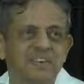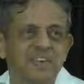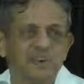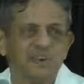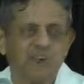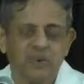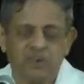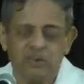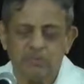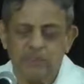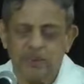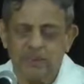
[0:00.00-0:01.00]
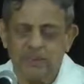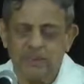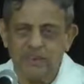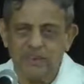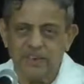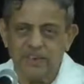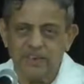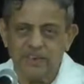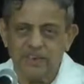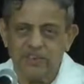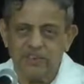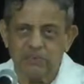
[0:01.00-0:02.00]
Therefore, the important thing
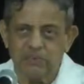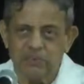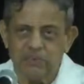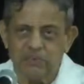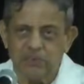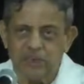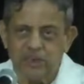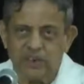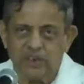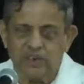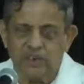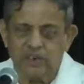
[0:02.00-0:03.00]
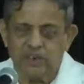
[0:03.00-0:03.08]
is, even when you go to a temple,